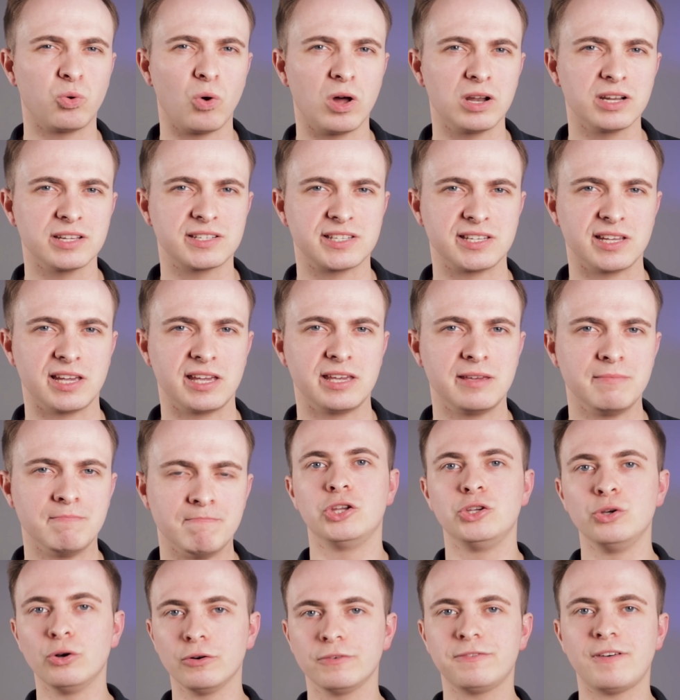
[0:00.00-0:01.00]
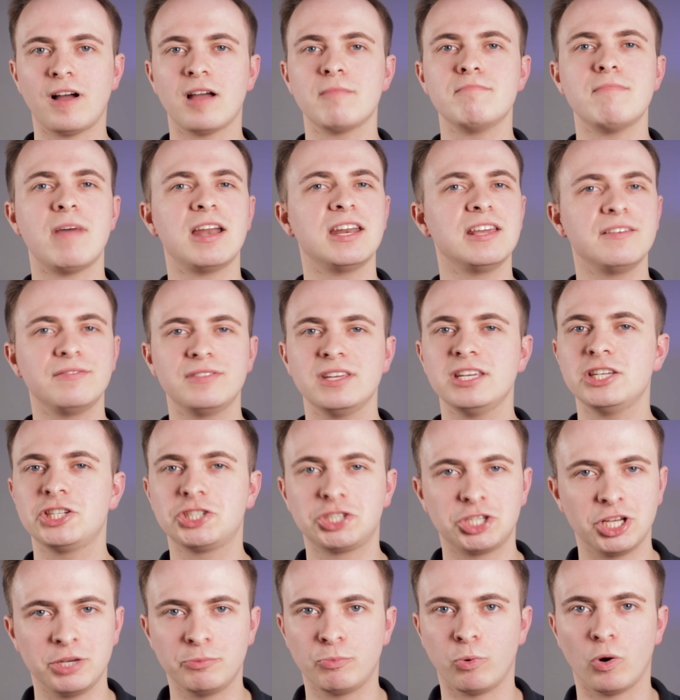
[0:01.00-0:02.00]
quality, you'll find many of these
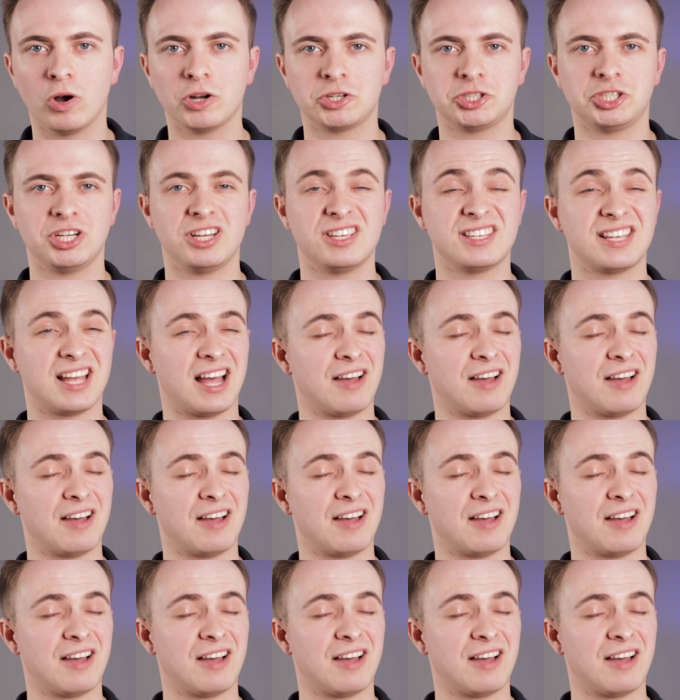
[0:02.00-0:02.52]
cheap watches